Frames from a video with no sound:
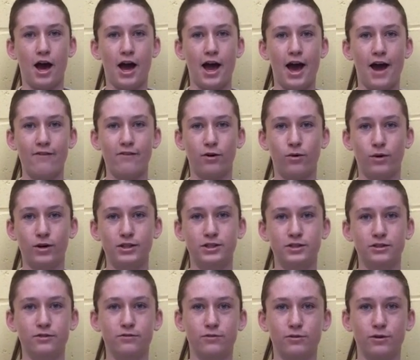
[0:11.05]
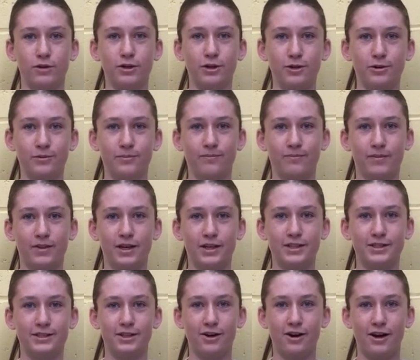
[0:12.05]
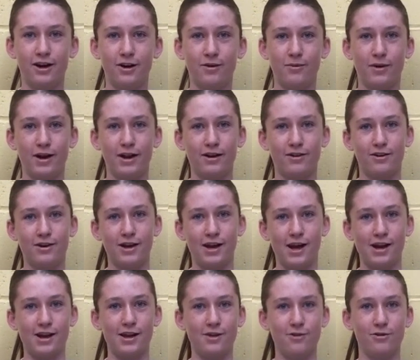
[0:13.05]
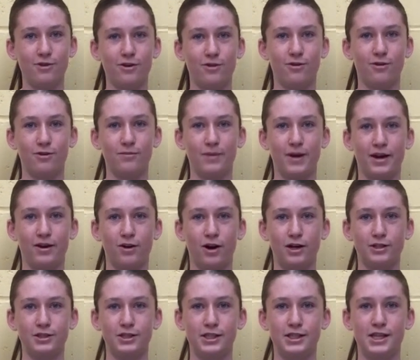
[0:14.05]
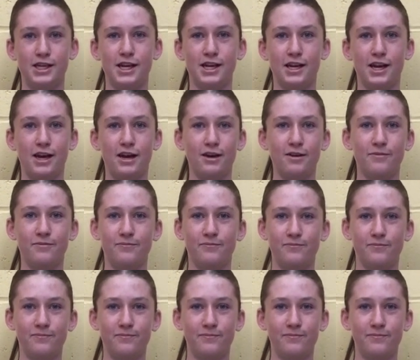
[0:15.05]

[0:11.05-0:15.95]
I have a question for you. Is there any way to create a unicorn by crossing DNA?